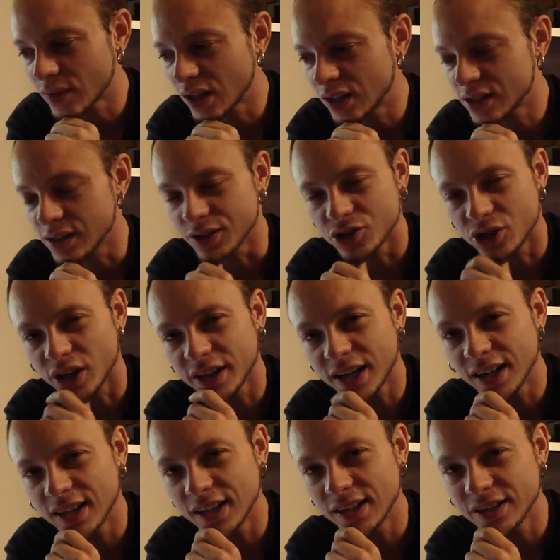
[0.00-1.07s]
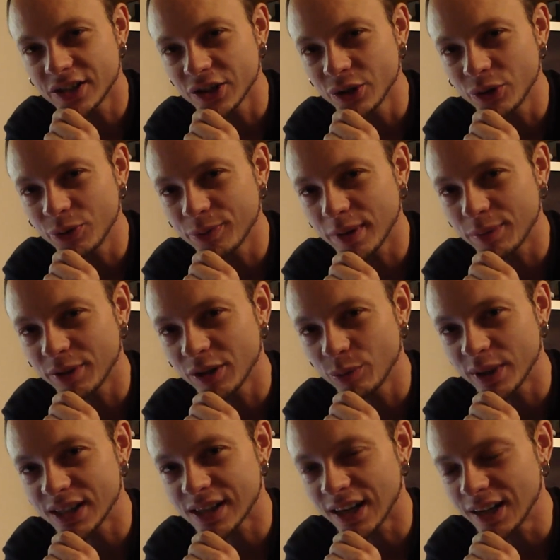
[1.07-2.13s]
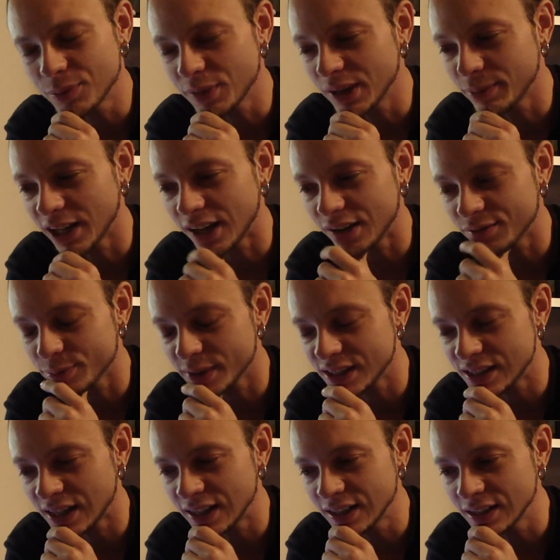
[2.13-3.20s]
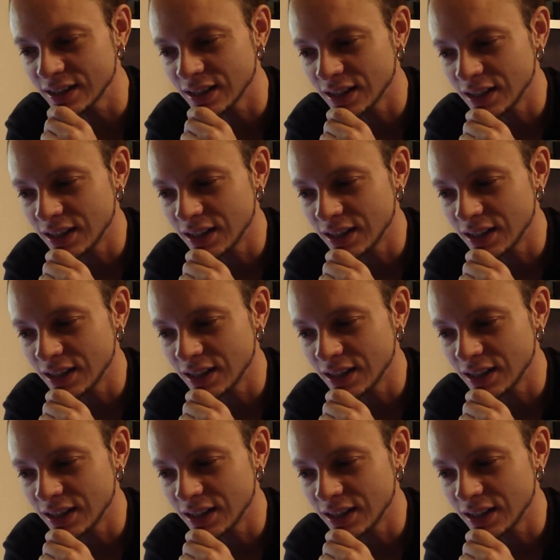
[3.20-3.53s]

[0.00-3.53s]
let's see, Jughead82, maybe you've been tagged, maybe you haven't been tagged.